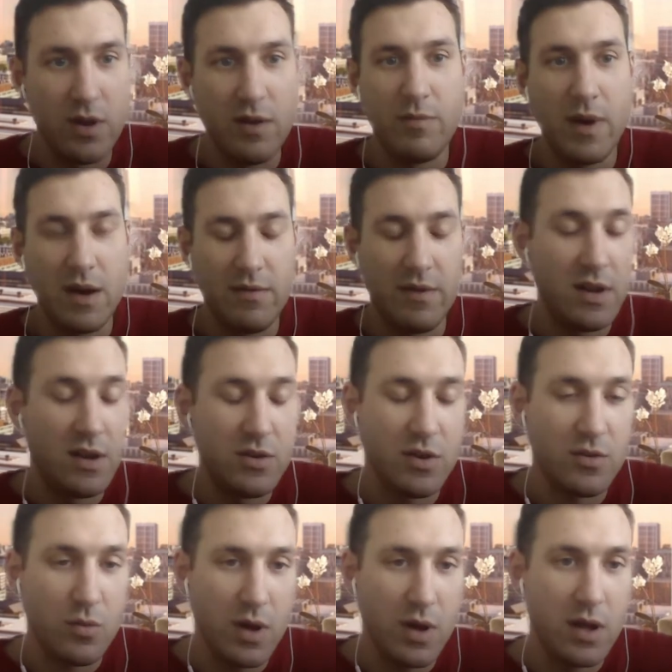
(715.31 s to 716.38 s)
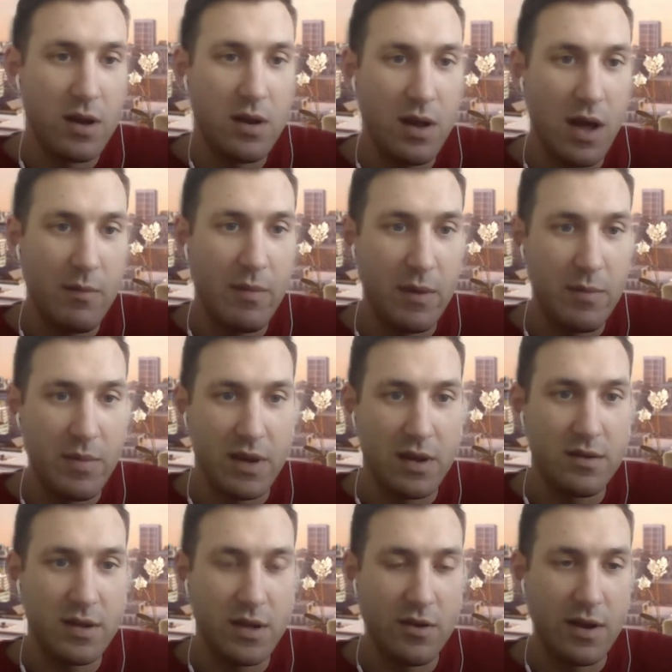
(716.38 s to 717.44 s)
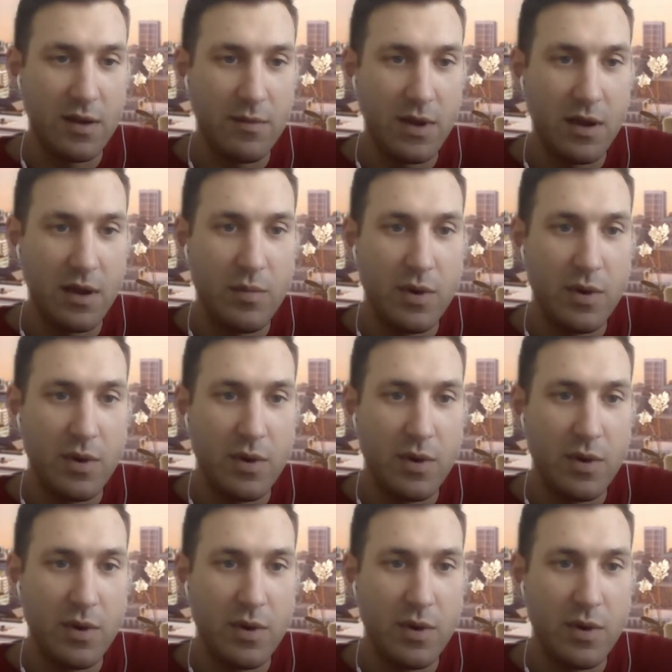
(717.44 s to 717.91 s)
have been if he didn't just win, I might be considering him here.